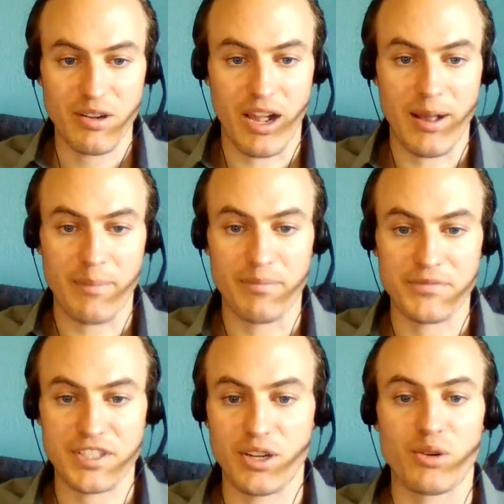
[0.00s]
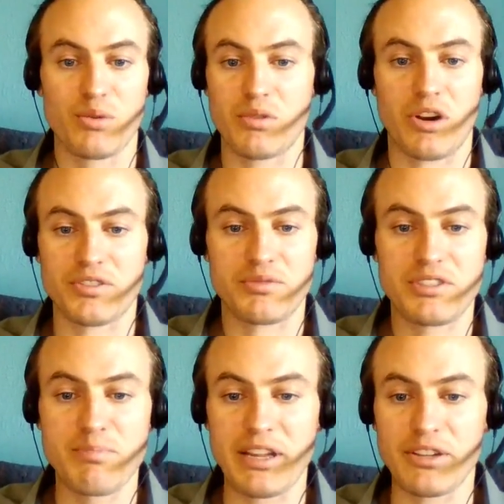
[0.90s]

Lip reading: So are male